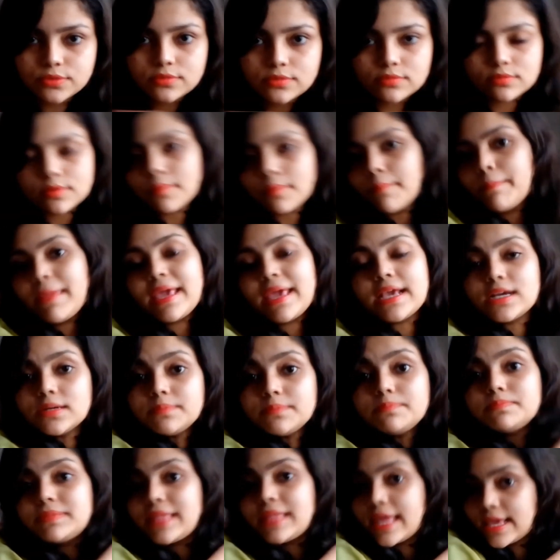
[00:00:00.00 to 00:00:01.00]
you know,
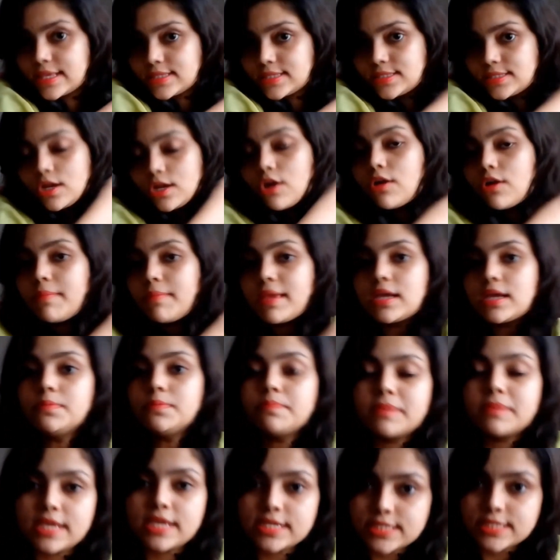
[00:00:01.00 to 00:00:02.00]
makeup things or
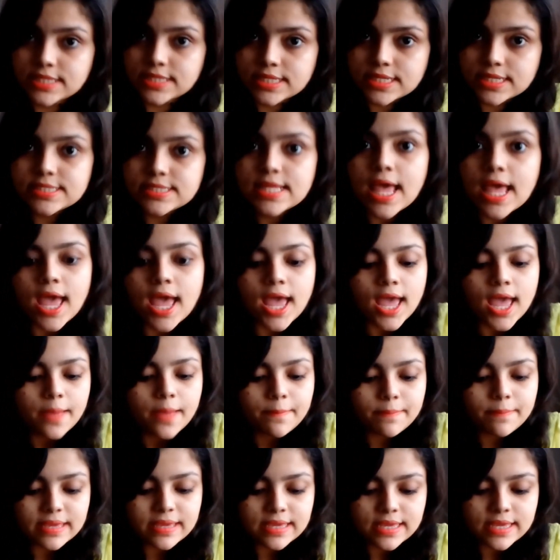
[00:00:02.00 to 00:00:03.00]
makeup kit in this,
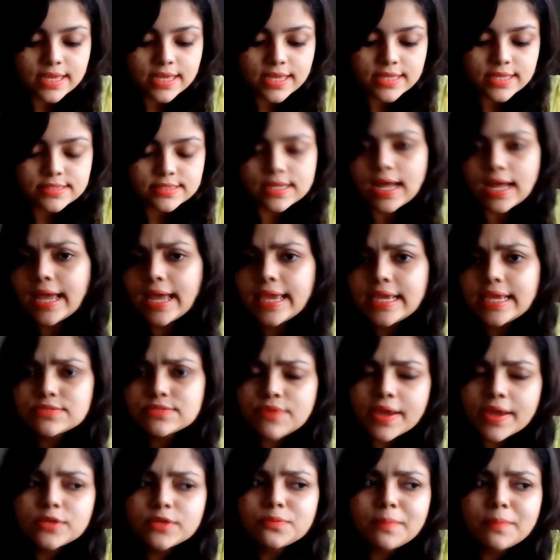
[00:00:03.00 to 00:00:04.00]
because I
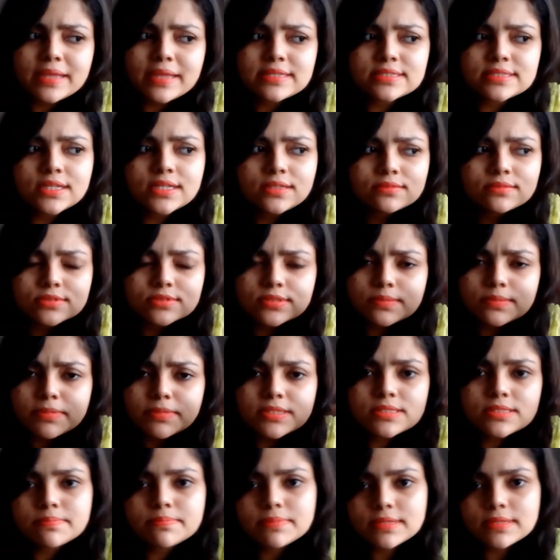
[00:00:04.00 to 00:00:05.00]
try to maintain a
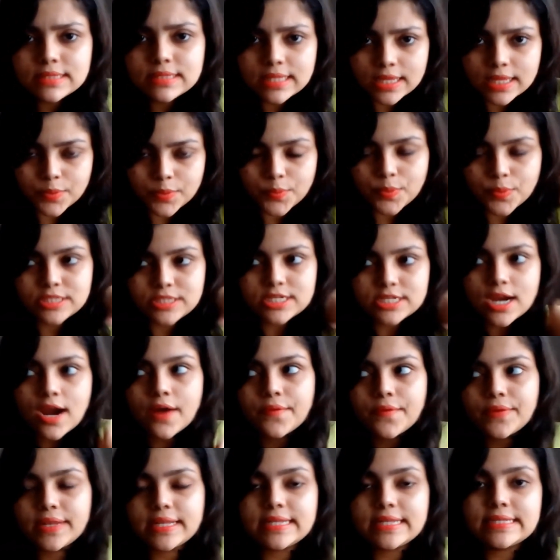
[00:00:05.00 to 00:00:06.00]
simple thing which
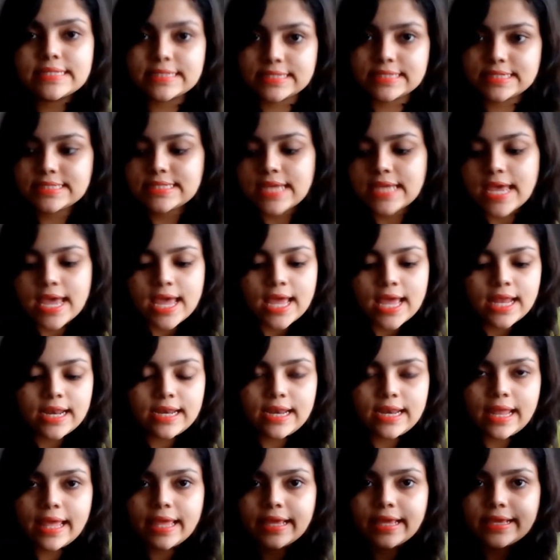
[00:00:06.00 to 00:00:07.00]
I really need,
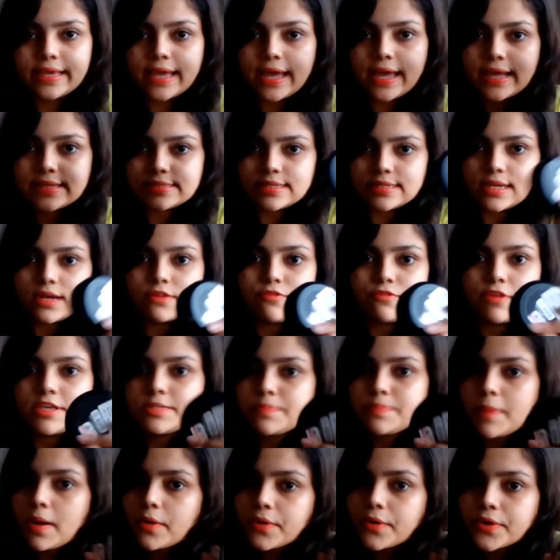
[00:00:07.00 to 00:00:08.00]
like as a
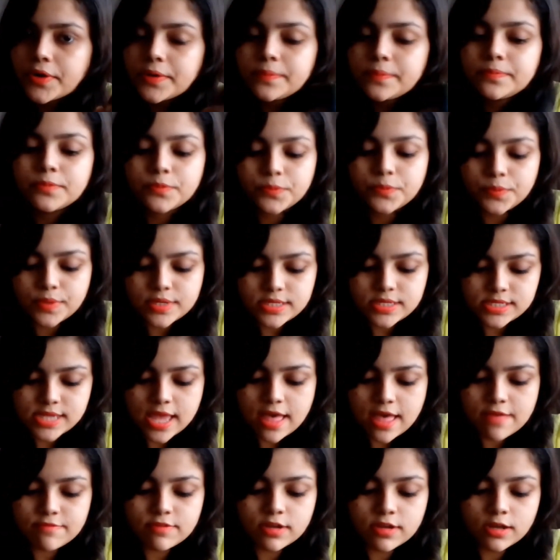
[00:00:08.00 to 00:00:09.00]
face powder
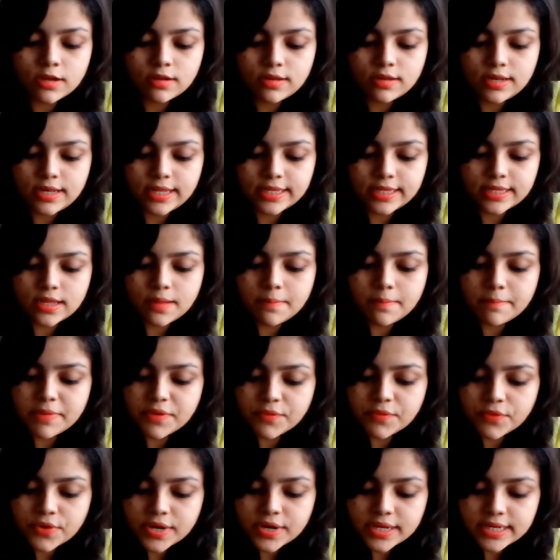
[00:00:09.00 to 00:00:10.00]
which have a like a
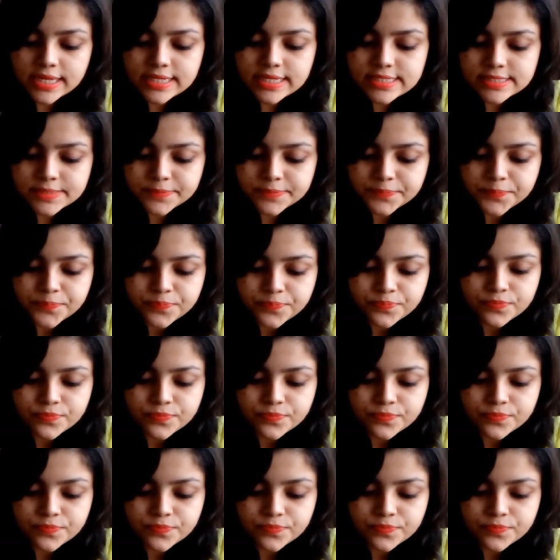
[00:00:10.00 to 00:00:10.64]
mirror in it,